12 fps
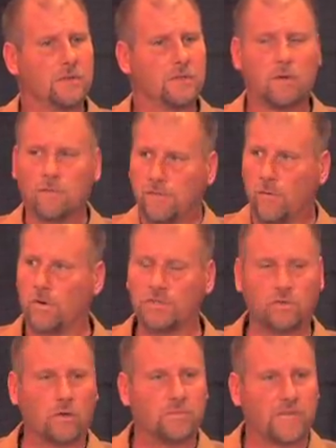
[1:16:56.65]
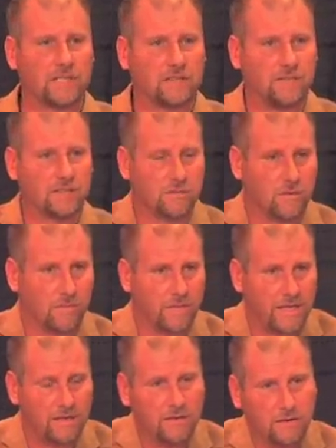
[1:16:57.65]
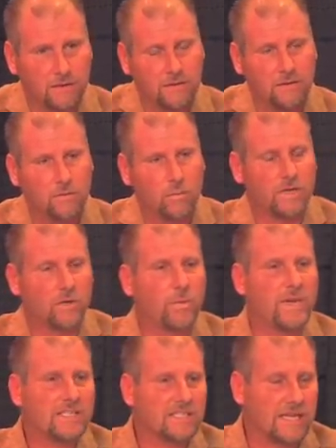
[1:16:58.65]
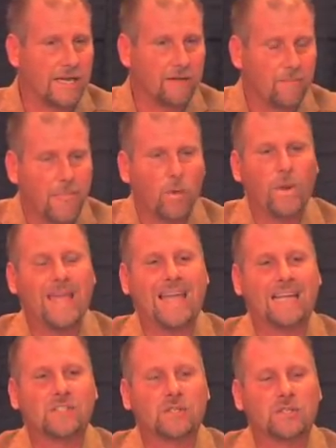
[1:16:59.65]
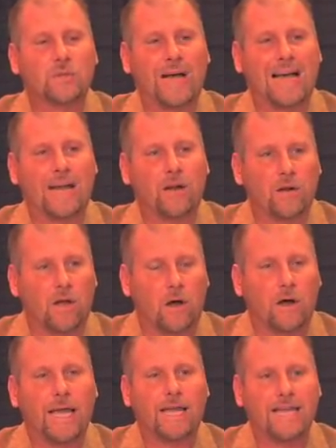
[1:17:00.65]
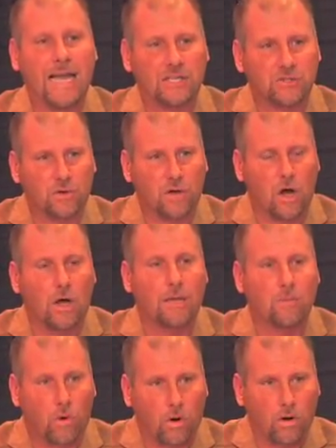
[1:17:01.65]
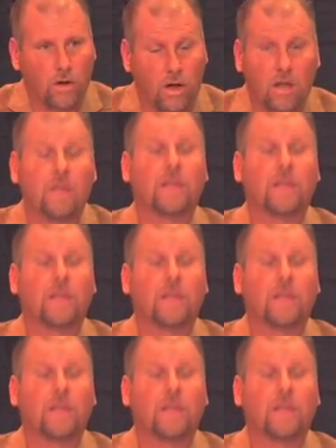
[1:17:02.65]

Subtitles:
Don't force your objectivism on me. What did we say? We answer to a higher law, a natural law, a moral law